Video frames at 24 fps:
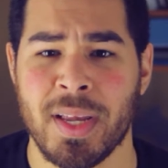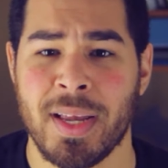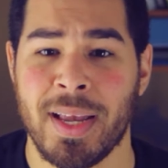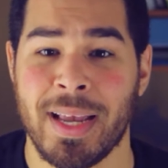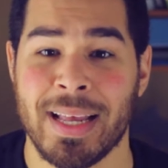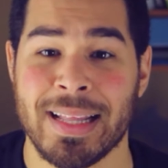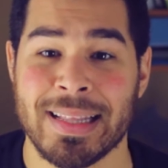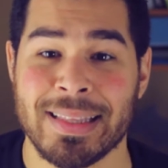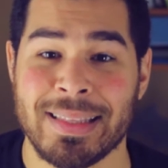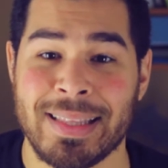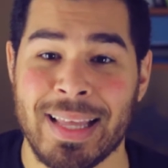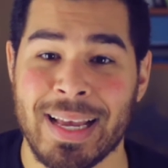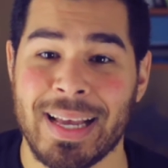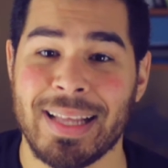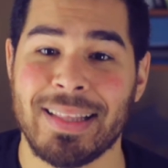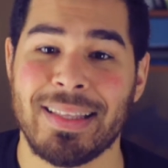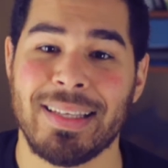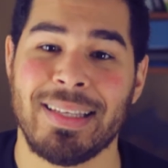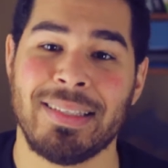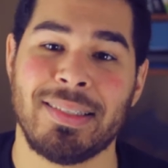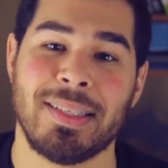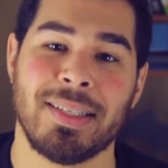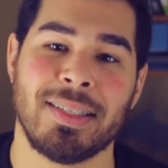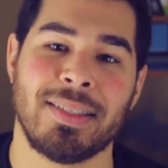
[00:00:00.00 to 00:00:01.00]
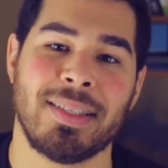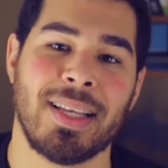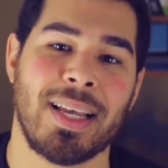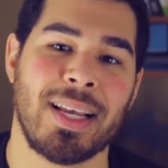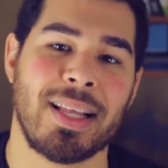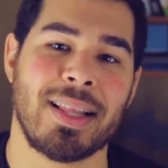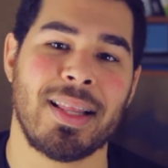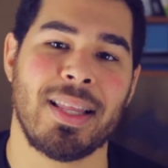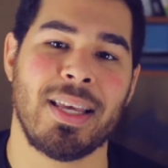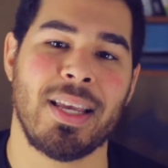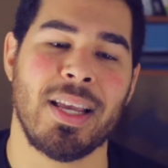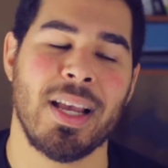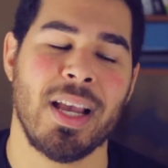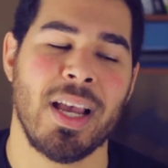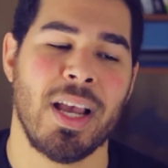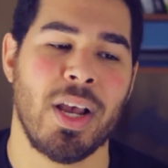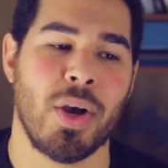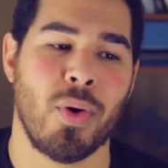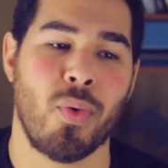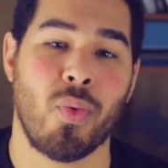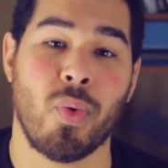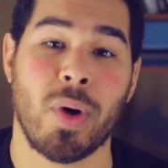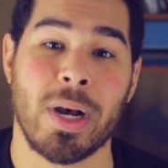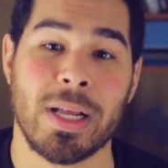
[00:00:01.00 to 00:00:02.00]
And that is exactly
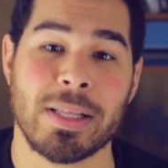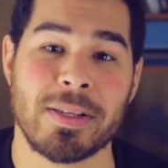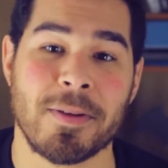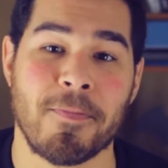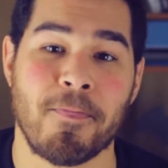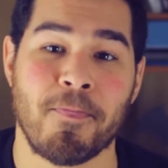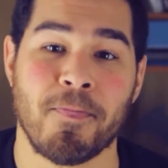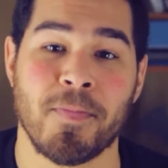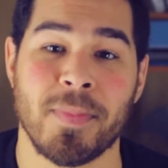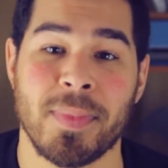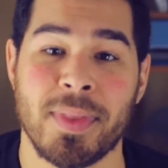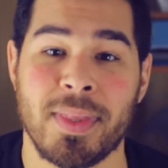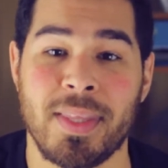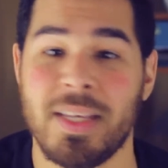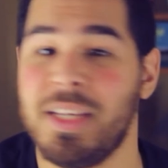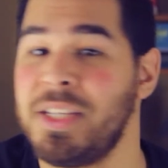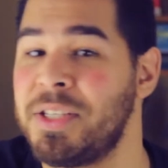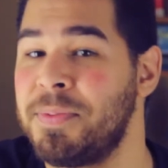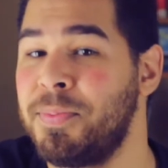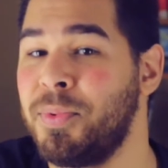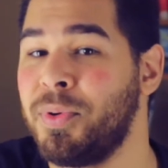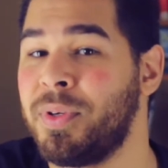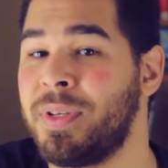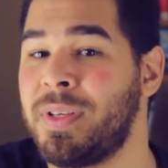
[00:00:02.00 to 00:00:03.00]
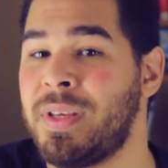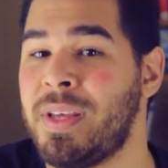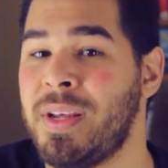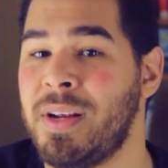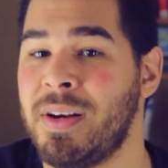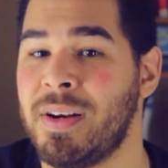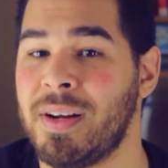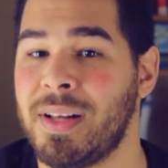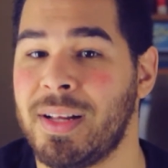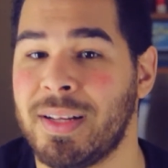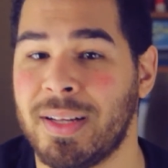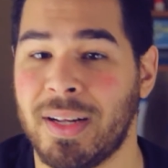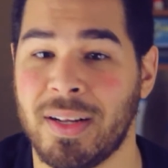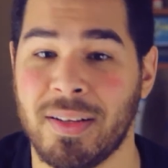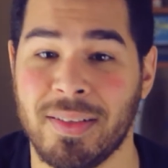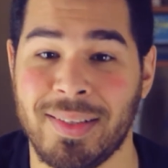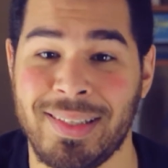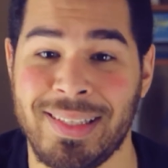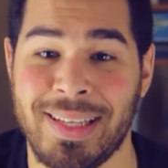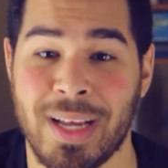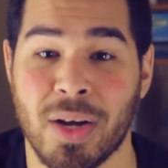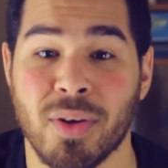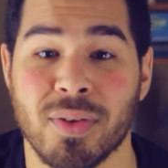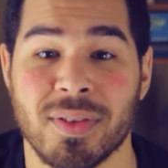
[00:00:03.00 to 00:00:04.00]
what this book here
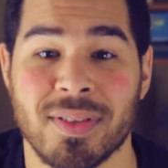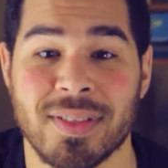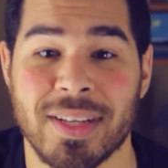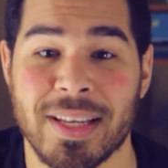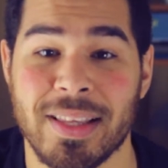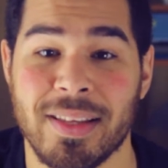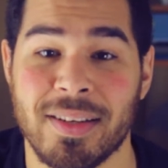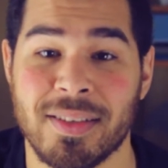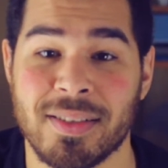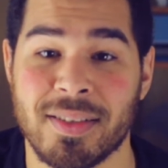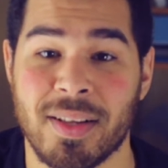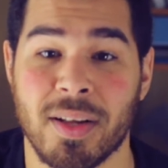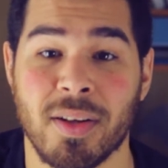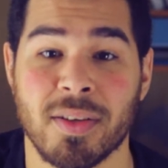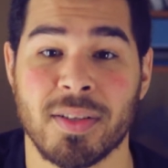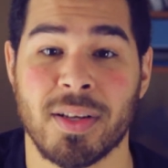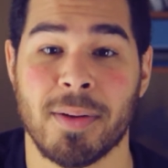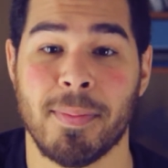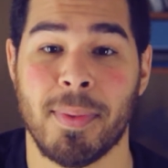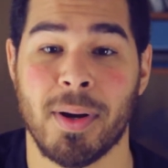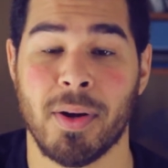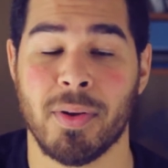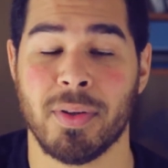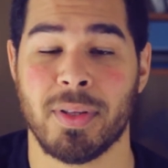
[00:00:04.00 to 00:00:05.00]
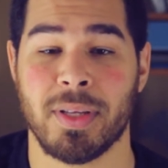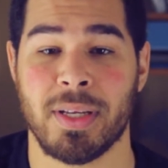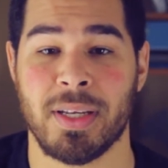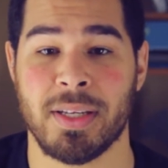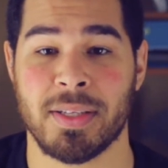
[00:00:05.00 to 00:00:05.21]
called The Outsiders talk about,